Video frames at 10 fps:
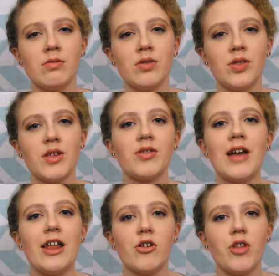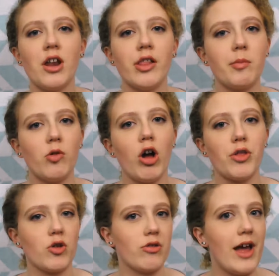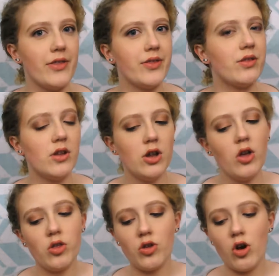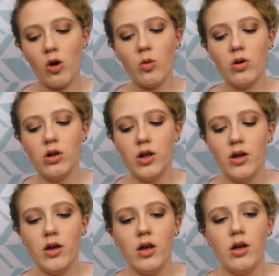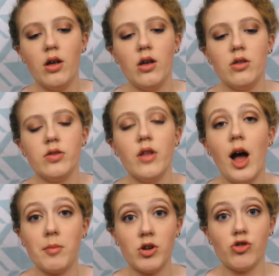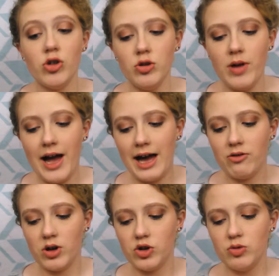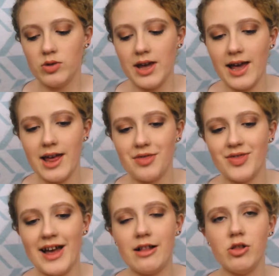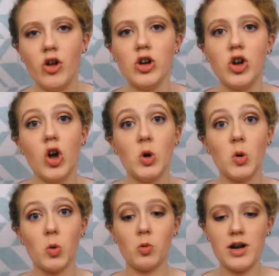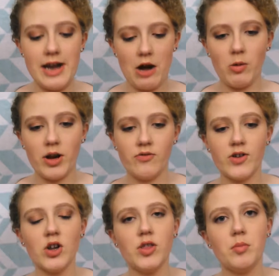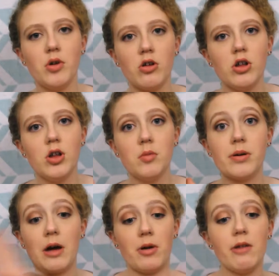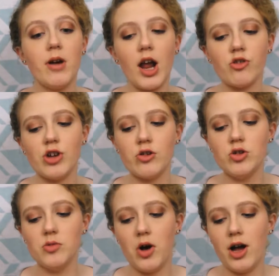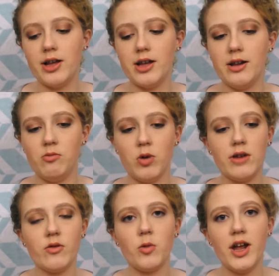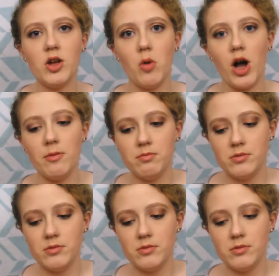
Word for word: $6 on a lip gloss or less? So I'm going to show you how to get that look right now. It's very simple. Put on whatever eyeshadow you want in whatever way you want.